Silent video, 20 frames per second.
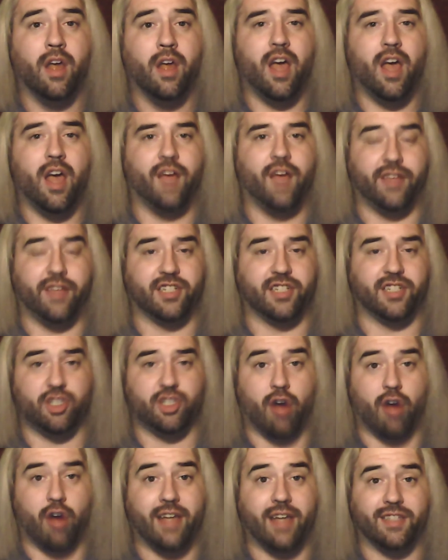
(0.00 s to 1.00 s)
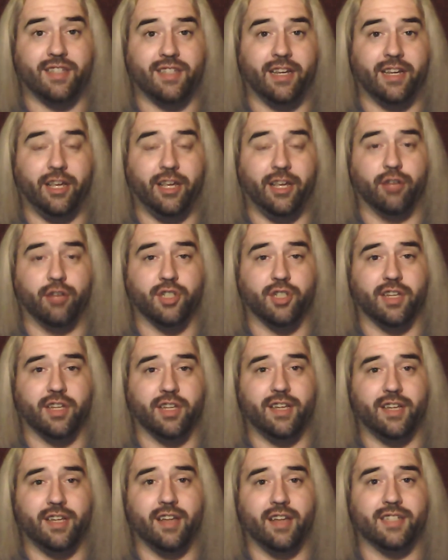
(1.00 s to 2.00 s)
of his strikes than he
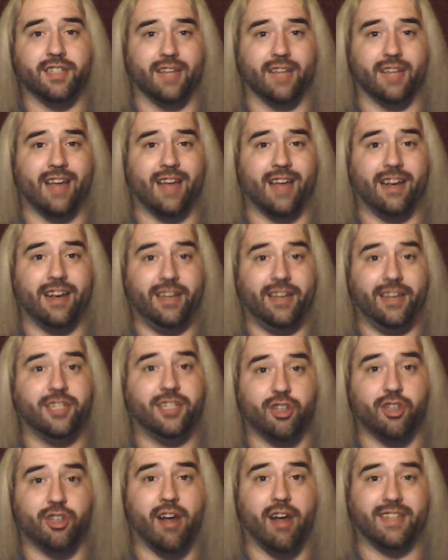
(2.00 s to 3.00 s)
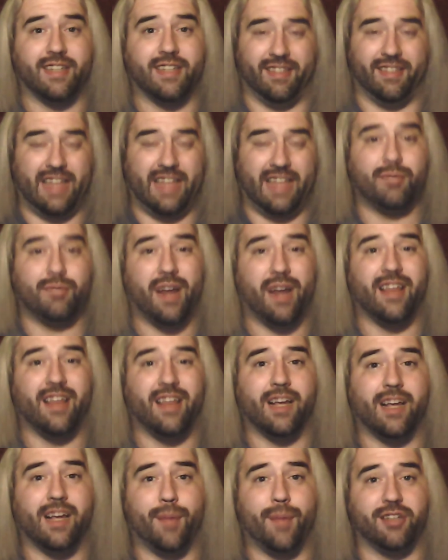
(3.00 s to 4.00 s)
usually does. A lot of knee strikes, and that's what I
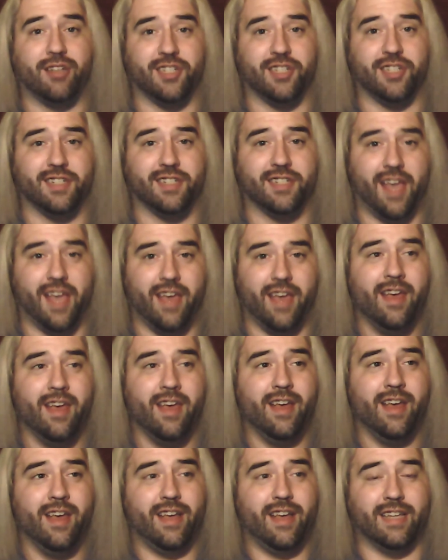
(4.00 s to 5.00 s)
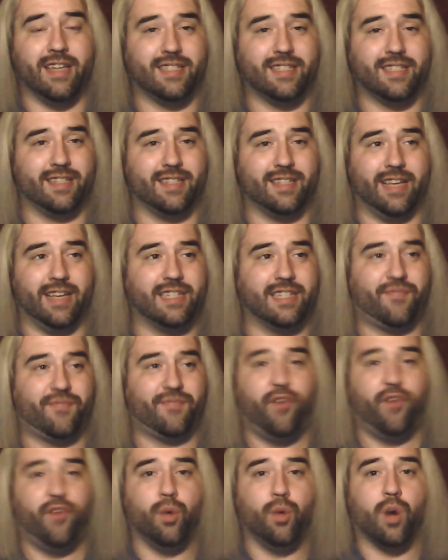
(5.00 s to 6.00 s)
like about Shinsuke. His
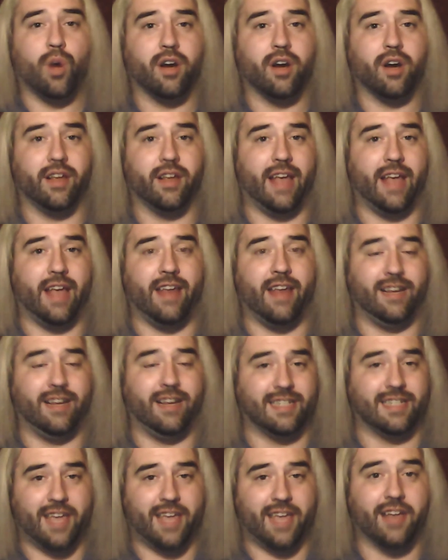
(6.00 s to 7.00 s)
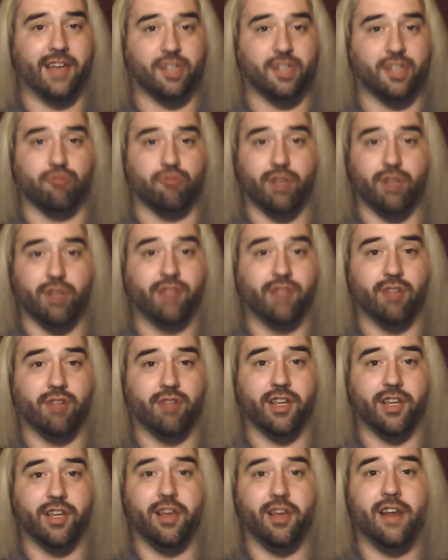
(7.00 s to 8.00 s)
footwork and his kicks are really,
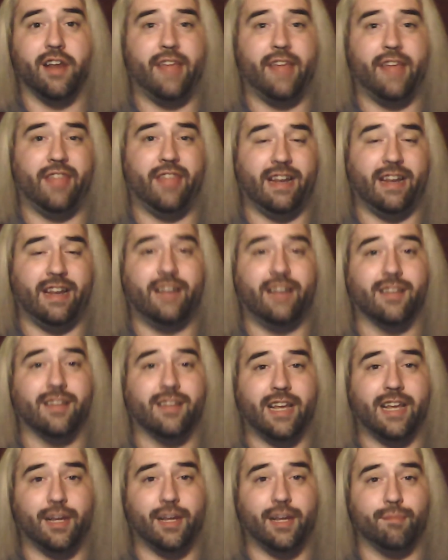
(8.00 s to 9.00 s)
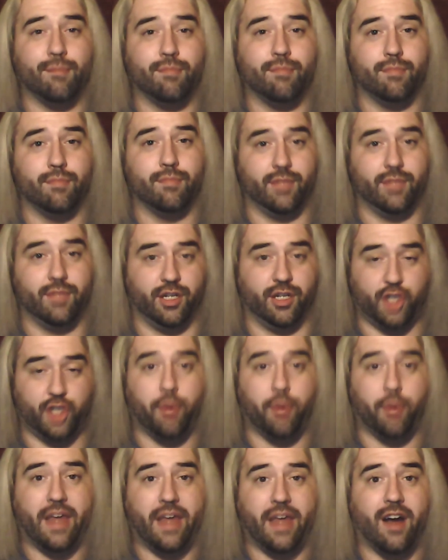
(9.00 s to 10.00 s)
really good, and they need to let him
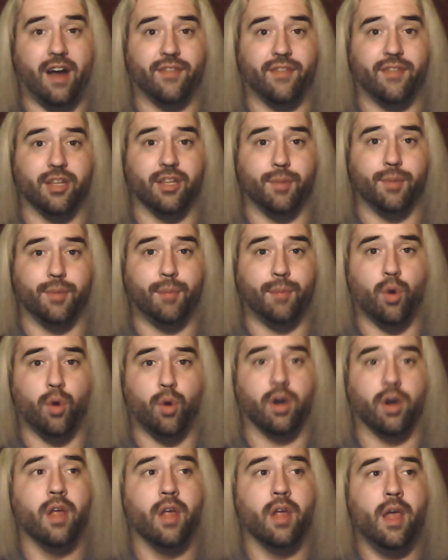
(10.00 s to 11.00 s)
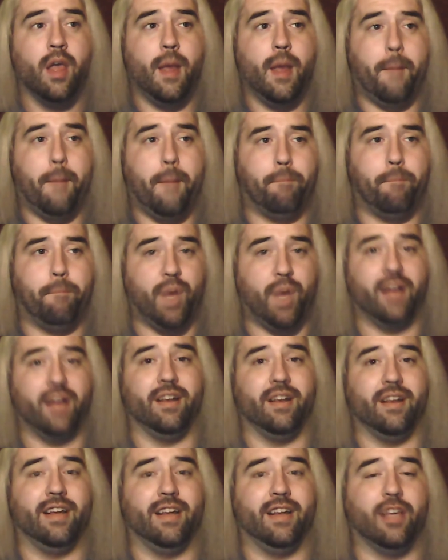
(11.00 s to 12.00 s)
show that off a little bit more.
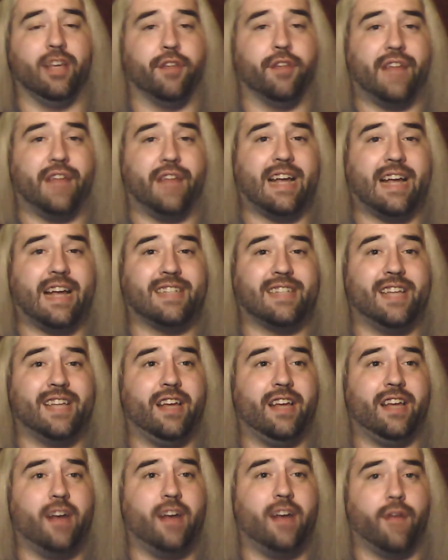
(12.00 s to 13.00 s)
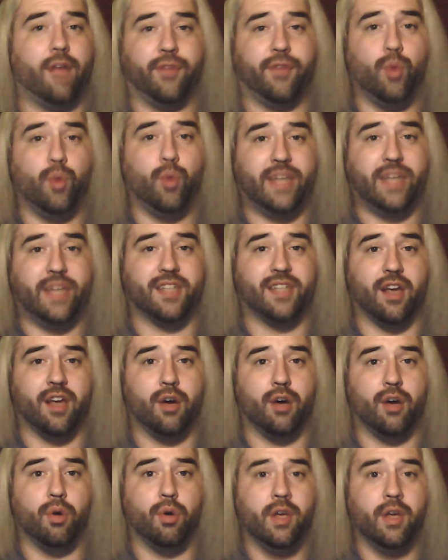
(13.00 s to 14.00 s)
But, like I said a few weeks
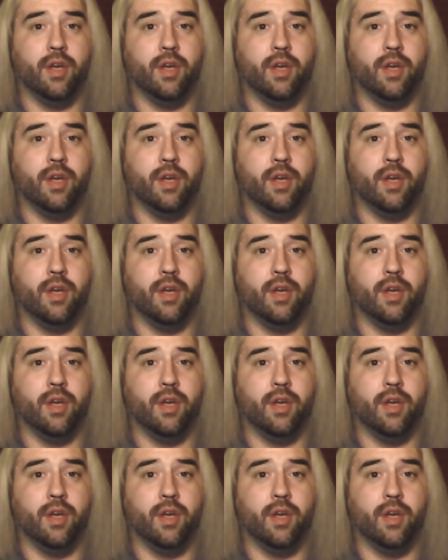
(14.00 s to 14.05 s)
ago,